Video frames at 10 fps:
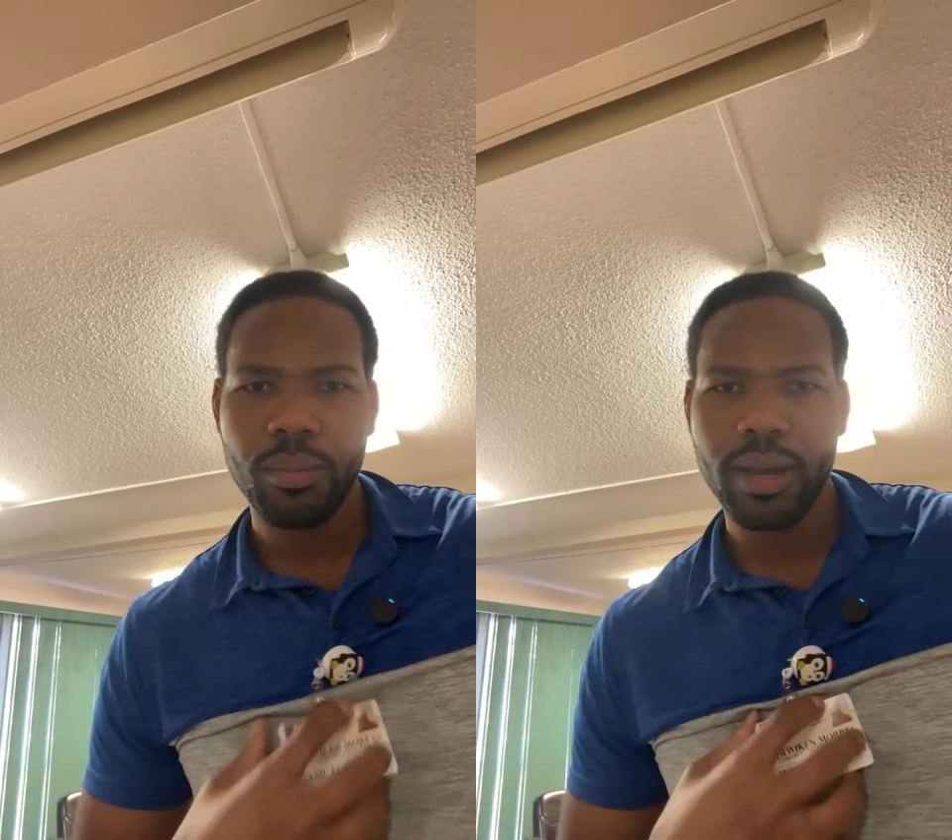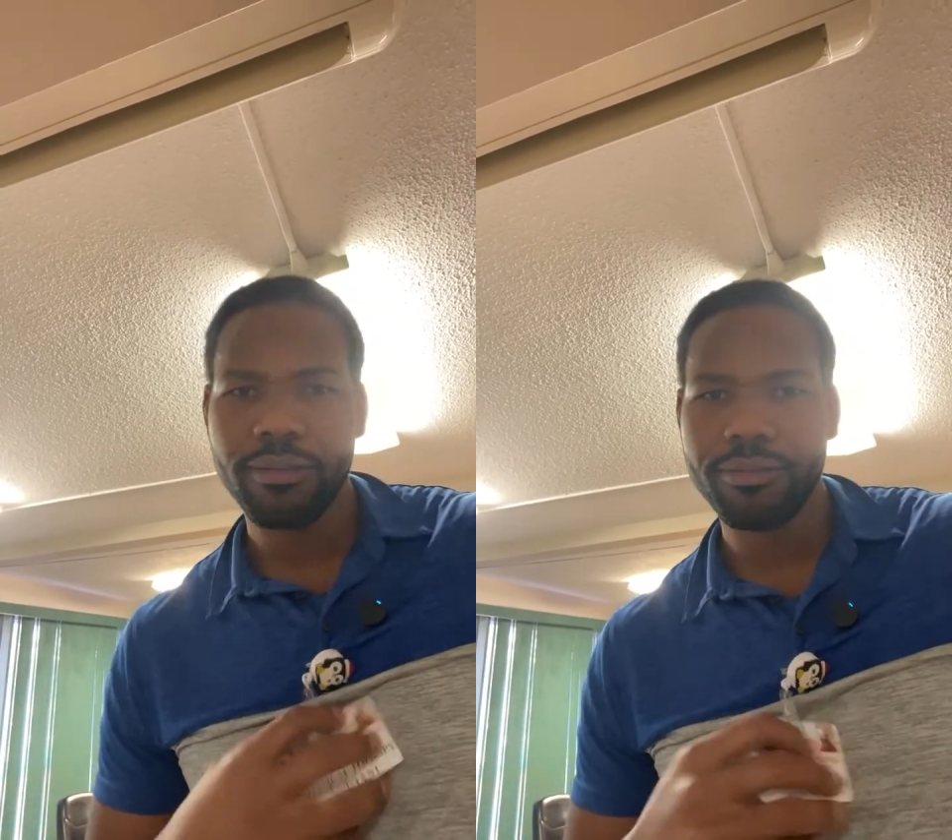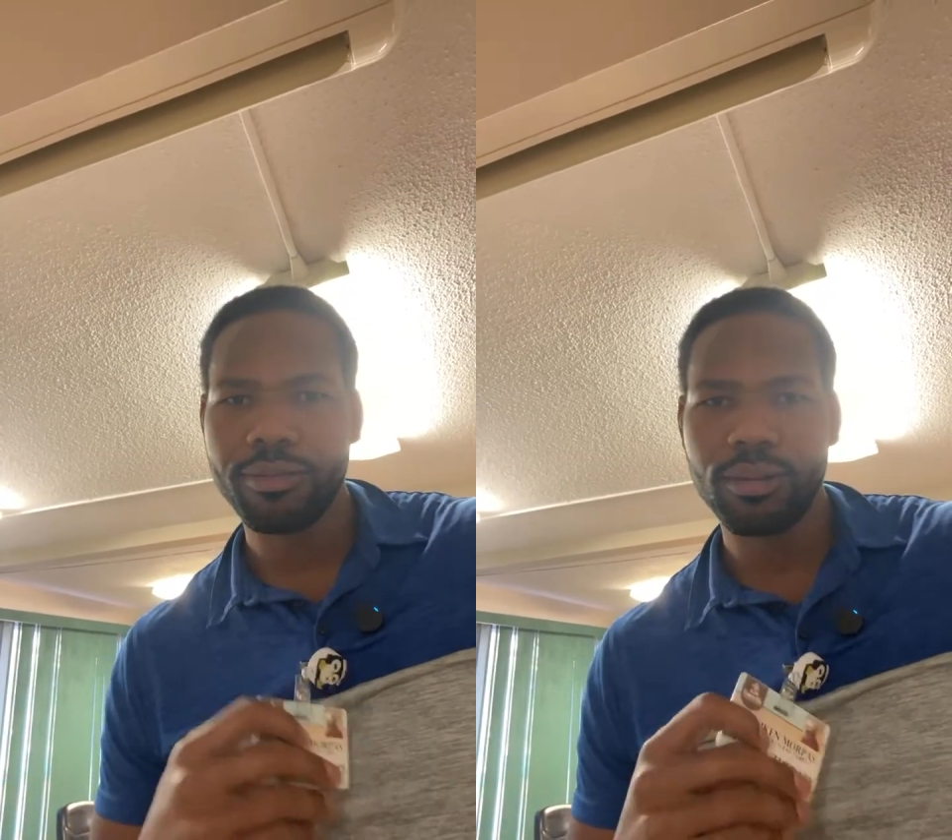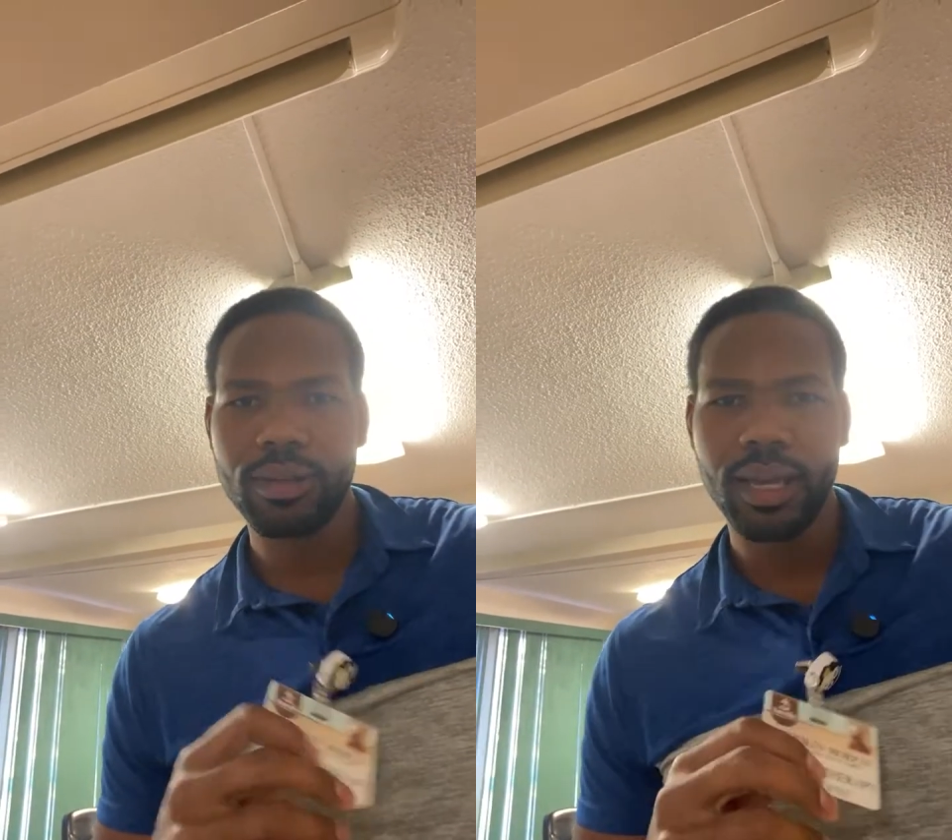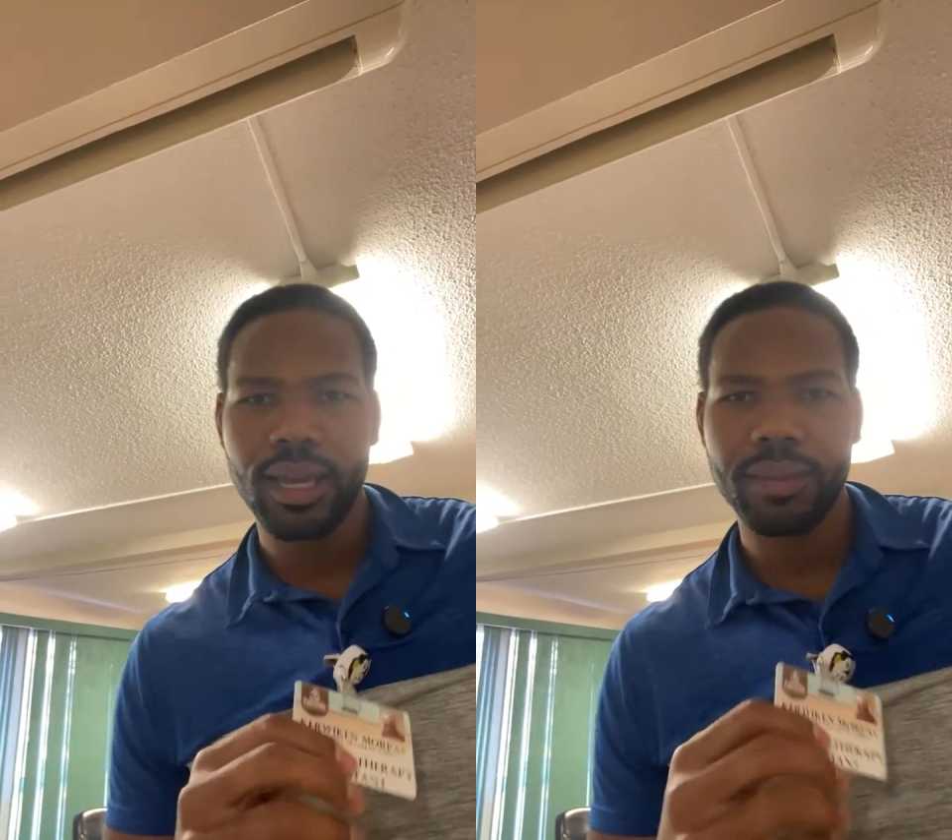my full
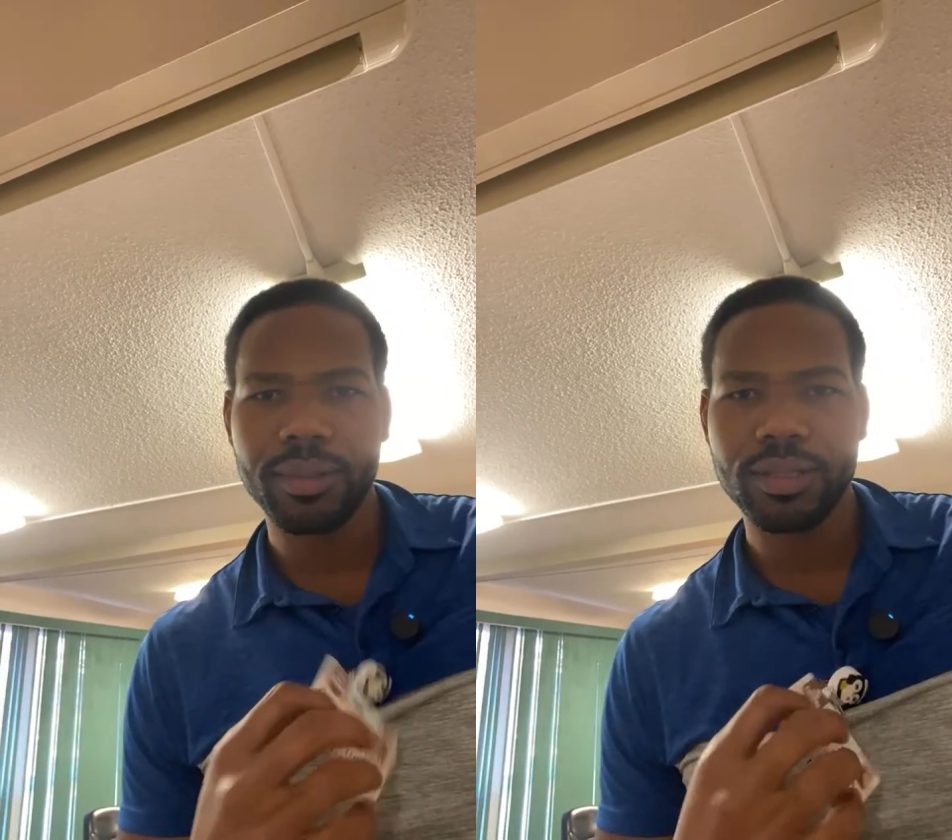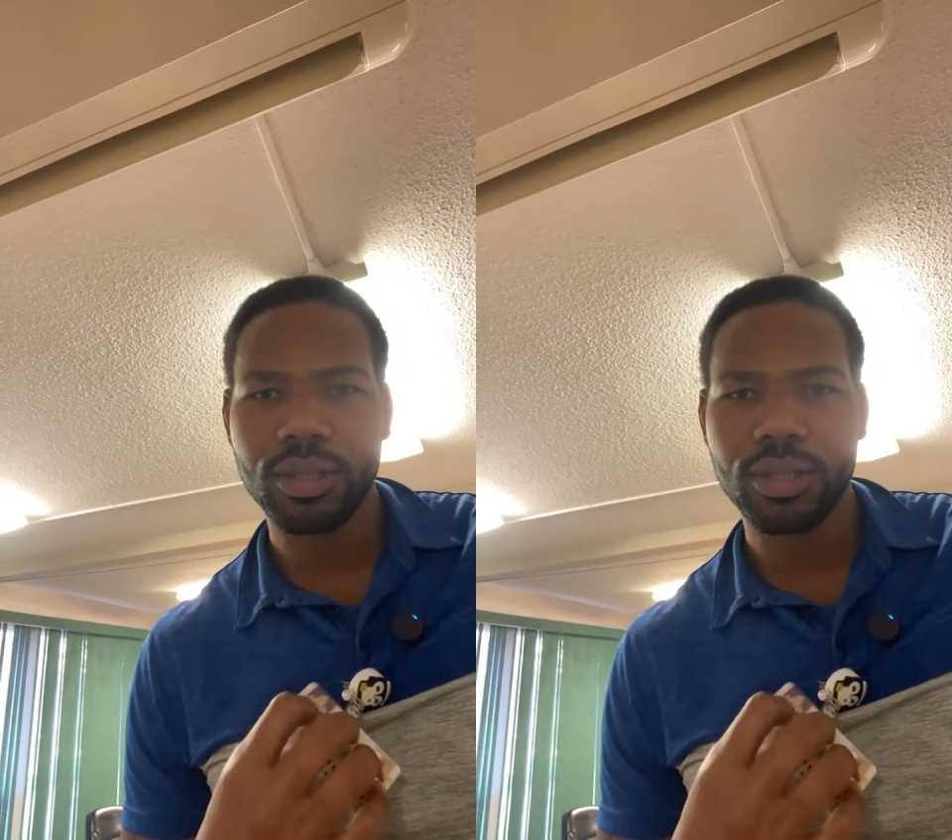name is